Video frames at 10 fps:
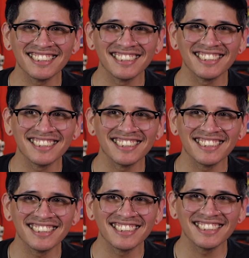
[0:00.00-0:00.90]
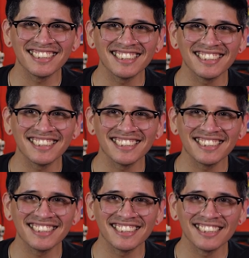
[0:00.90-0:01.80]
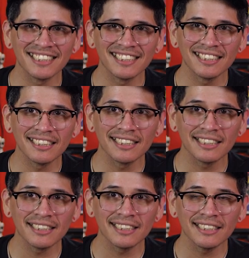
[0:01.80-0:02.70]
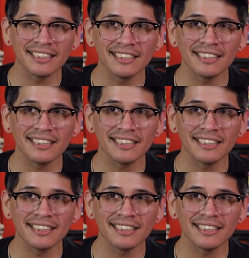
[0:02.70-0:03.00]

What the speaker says: (silent)